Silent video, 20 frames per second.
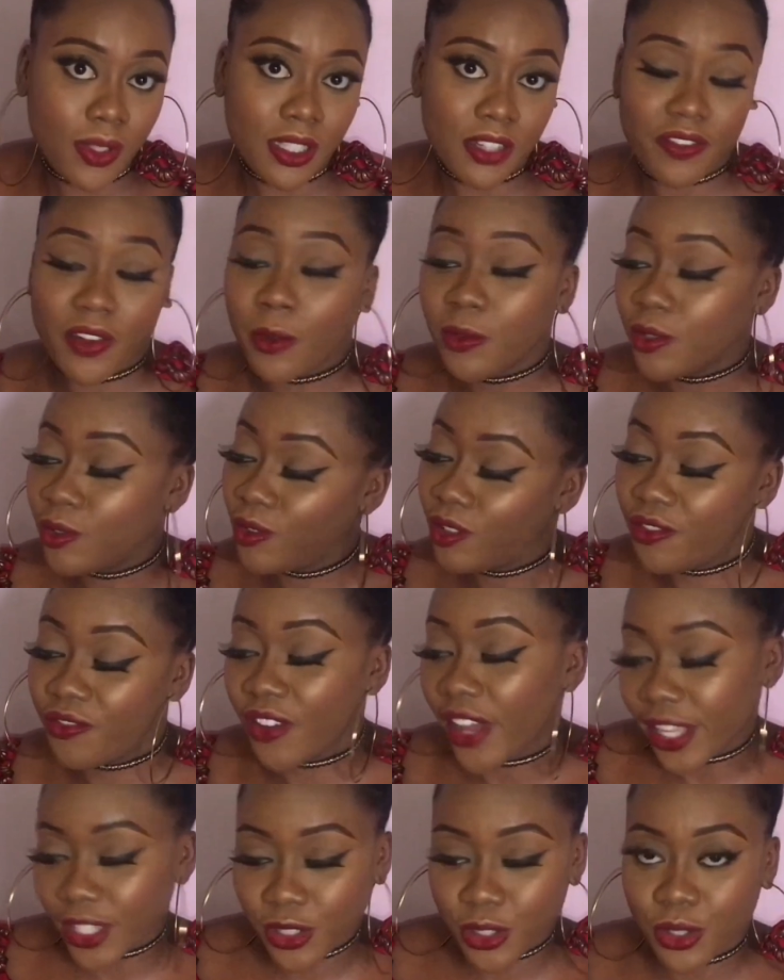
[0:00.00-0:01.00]
If I was to
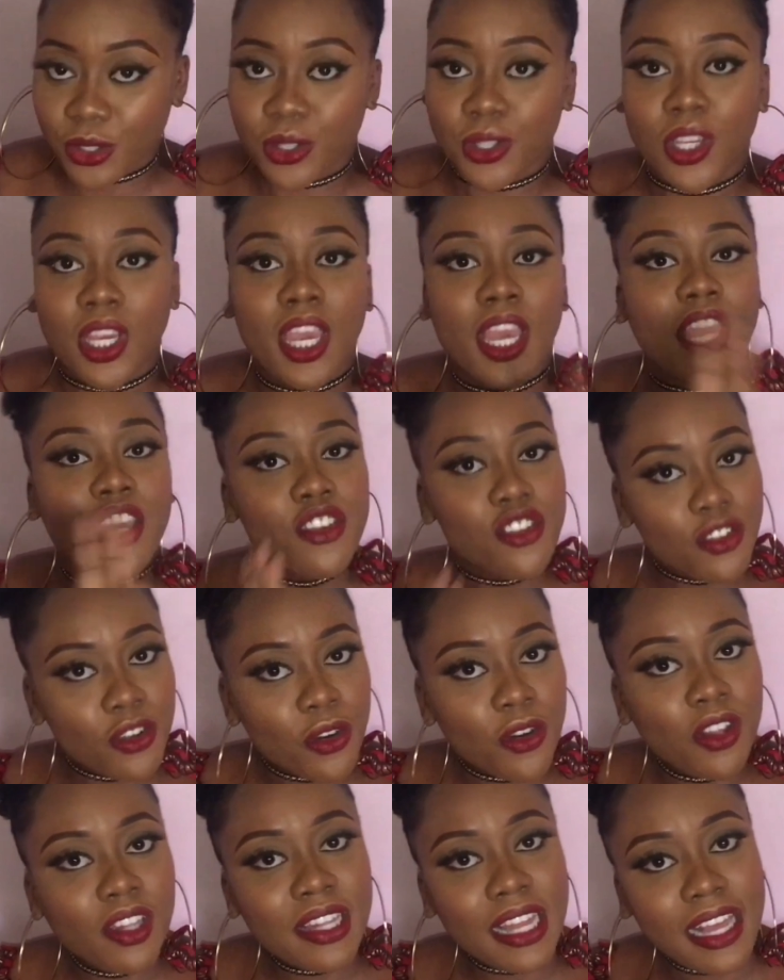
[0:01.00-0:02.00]
advise you, you know,
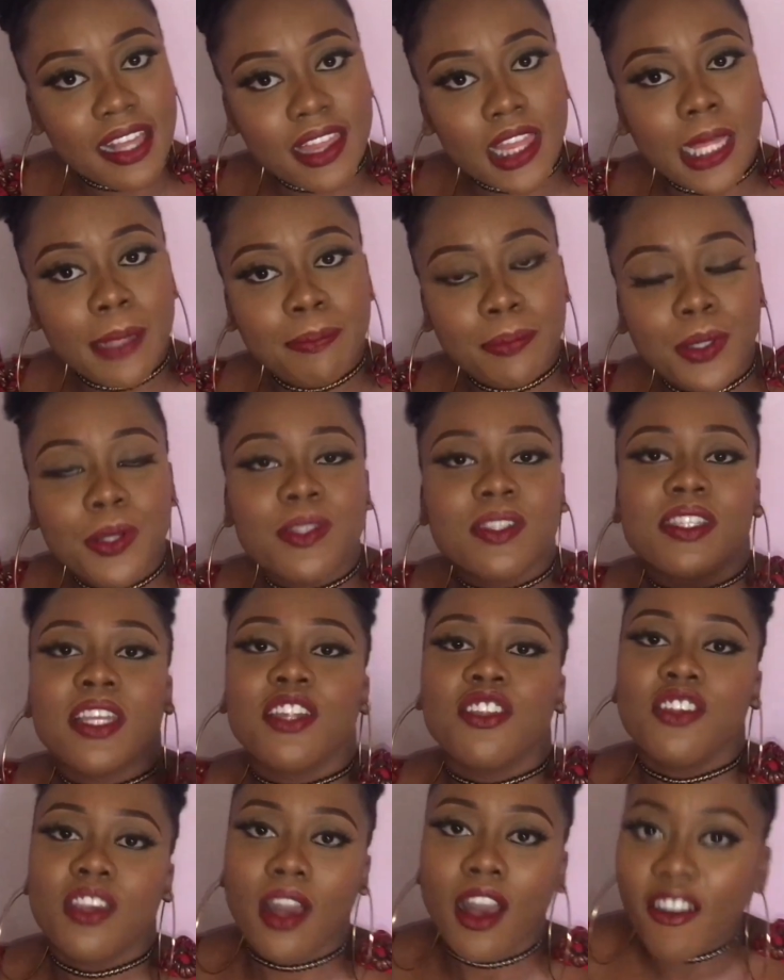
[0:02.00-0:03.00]
go like that post and
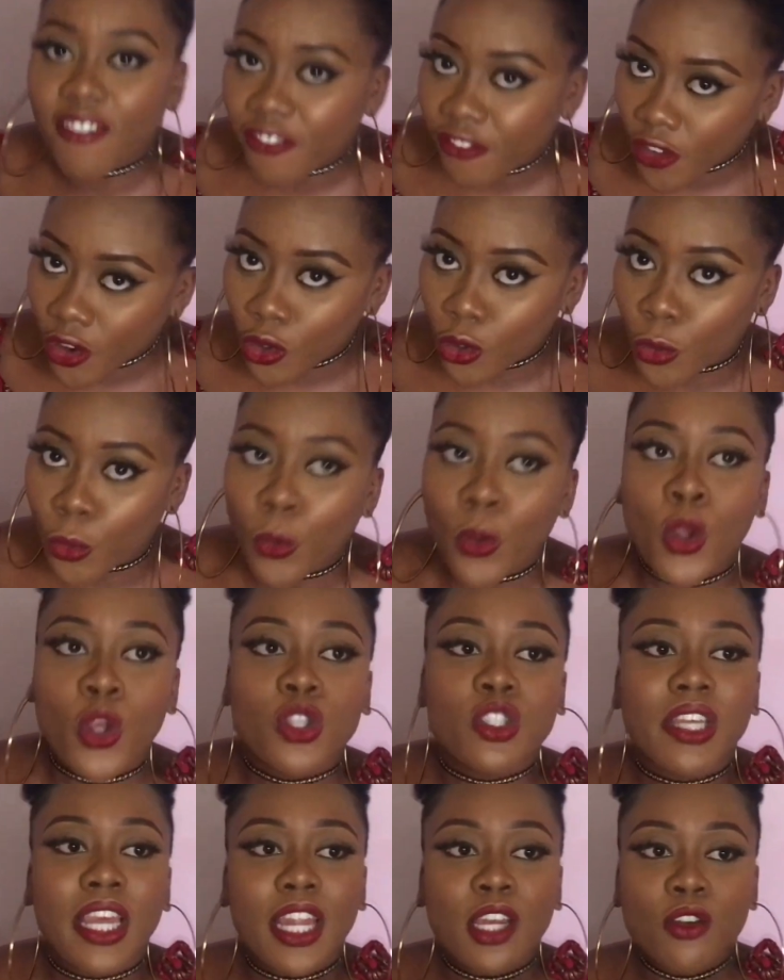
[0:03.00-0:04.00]
you can follow,
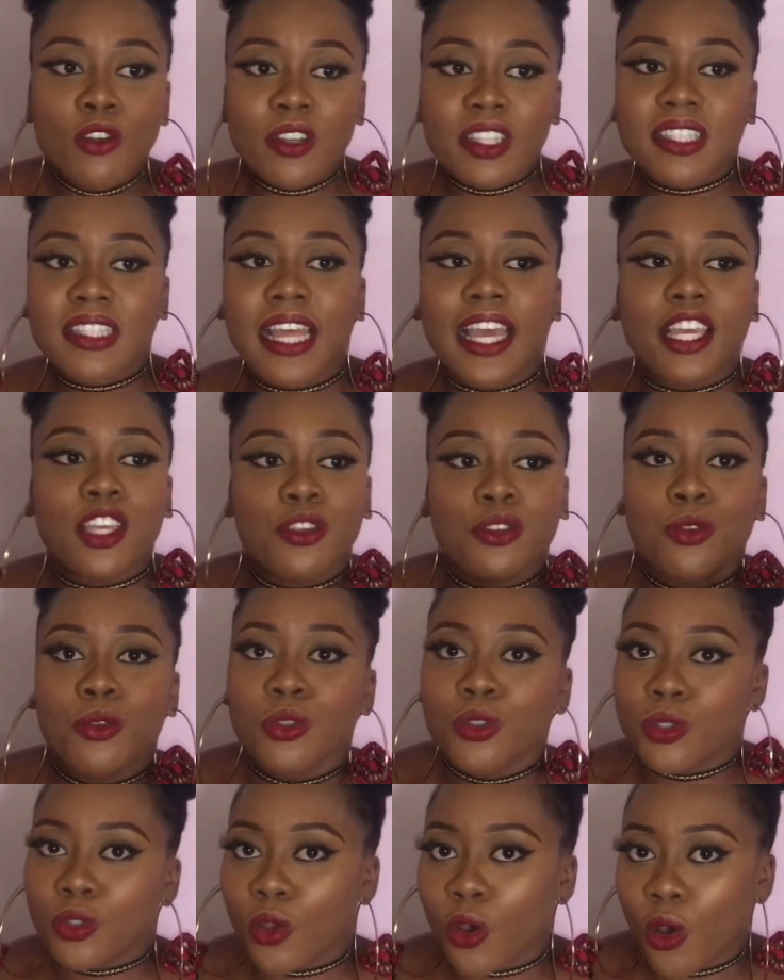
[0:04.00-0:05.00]
so it looks like you
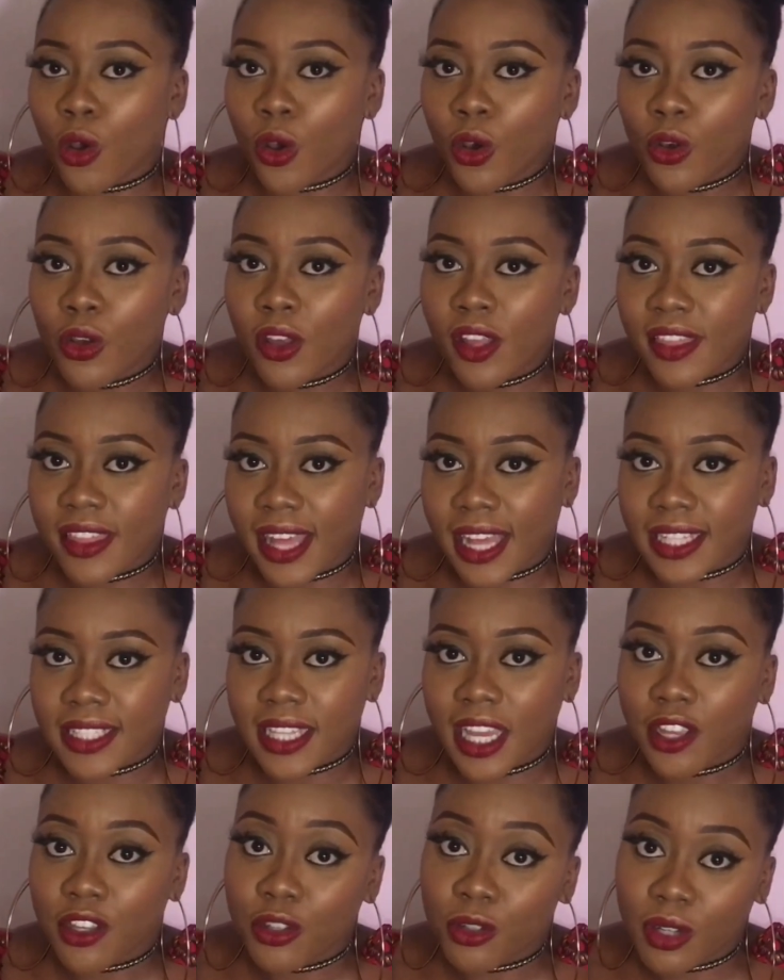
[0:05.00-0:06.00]
saw that
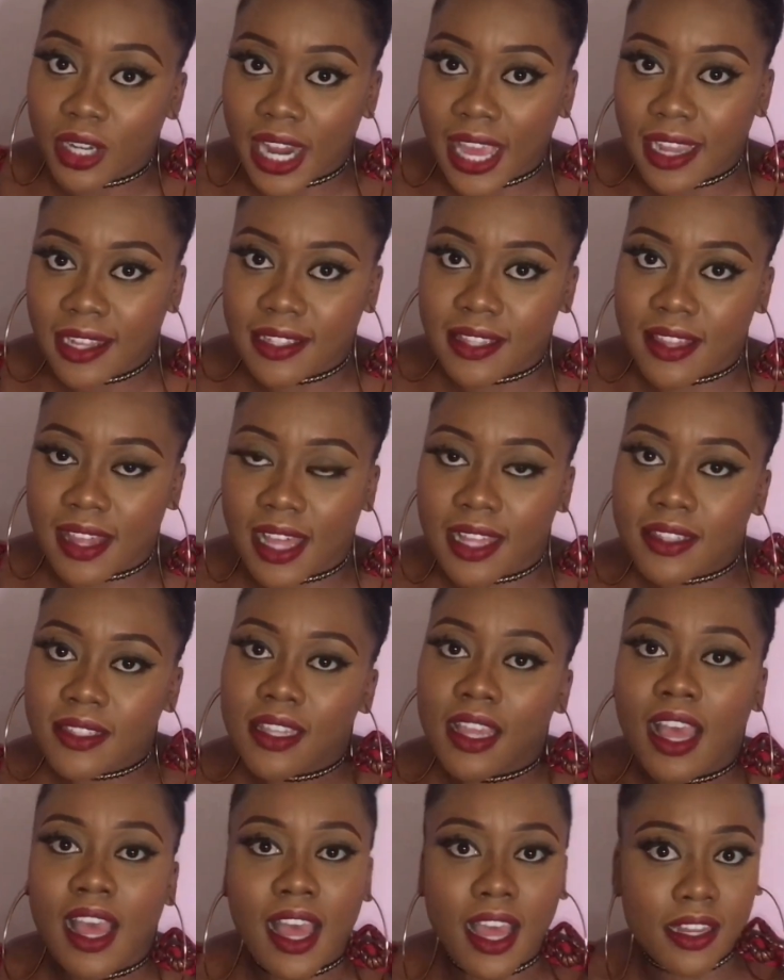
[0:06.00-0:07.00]
and you like that,
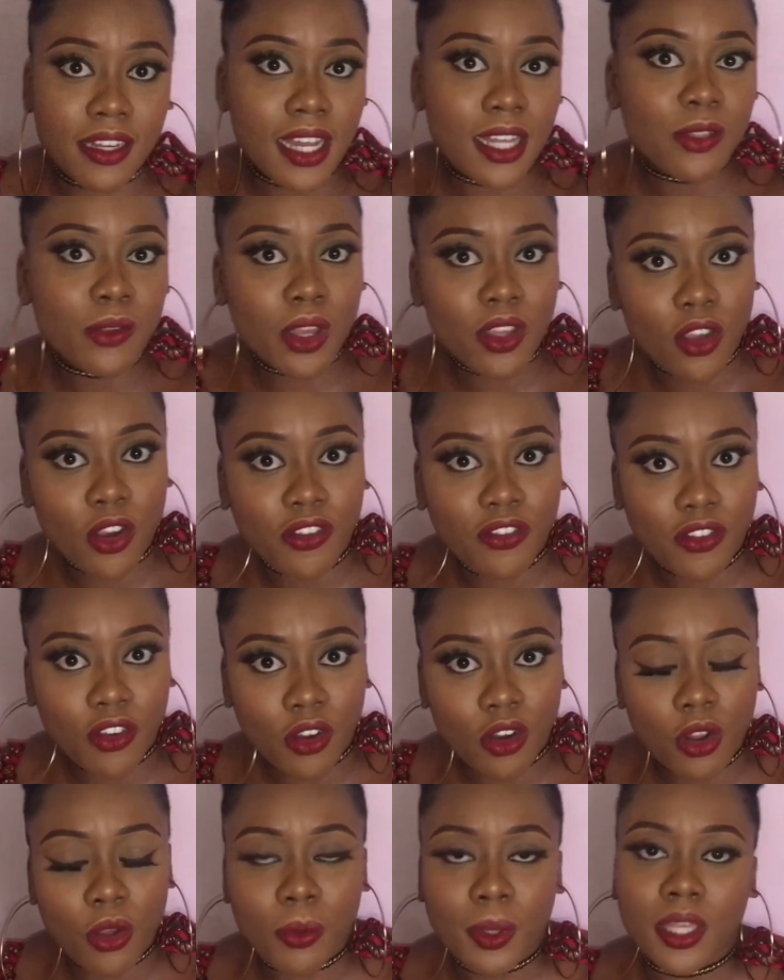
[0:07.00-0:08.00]
and that's why you're
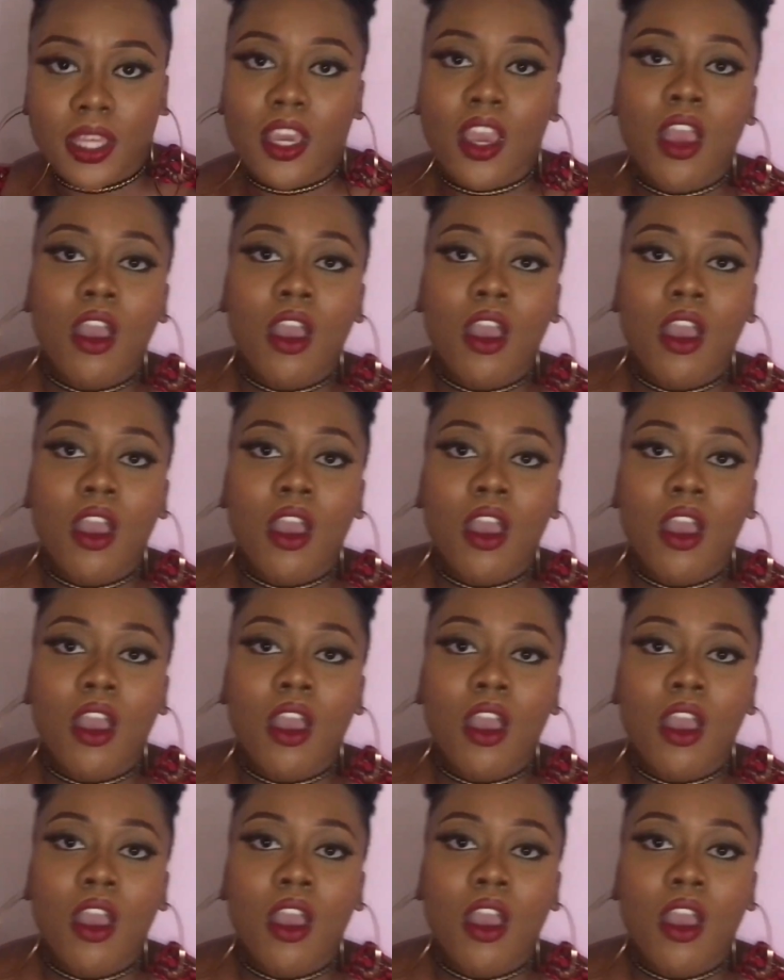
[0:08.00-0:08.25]
following.